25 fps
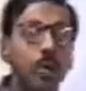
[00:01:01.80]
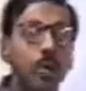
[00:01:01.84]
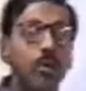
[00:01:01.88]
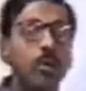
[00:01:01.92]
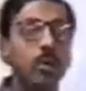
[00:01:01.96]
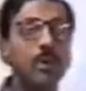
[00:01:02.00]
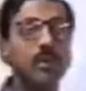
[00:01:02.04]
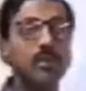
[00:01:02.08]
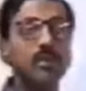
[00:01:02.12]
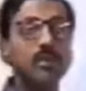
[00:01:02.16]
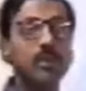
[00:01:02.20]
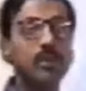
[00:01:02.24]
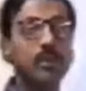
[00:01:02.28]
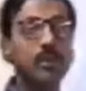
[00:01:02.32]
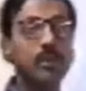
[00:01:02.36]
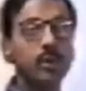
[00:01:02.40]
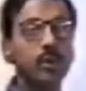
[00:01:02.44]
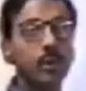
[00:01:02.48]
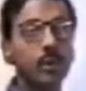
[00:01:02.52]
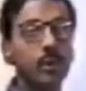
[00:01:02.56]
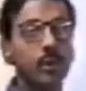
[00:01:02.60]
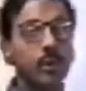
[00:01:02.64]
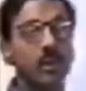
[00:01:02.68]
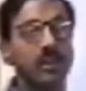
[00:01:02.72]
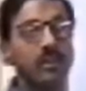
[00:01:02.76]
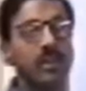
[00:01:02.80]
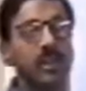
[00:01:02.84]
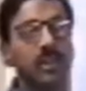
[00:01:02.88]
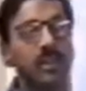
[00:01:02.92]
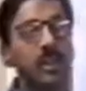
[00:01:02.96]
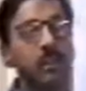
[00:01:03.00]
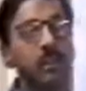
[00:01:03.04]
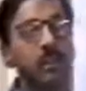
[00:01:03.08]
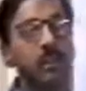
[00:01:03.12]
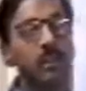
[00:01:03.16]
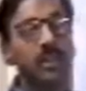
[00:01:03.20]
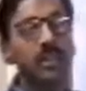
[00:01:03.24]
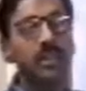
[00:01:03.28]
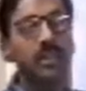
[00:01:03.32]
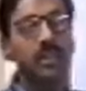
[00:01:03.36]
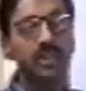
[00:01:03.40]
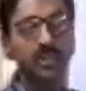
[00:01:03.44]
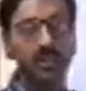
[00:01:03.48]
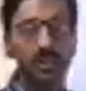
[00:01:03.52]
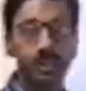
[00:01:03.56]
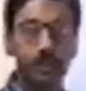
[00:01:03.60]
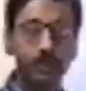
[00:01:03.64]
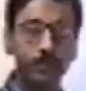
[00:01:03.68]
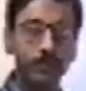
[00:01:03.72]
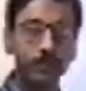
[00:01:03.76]
outwards towards a complete
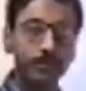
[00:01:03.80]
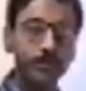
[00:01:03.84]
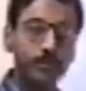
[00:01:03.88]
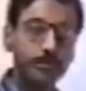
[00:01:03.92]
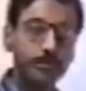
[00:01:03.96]
system.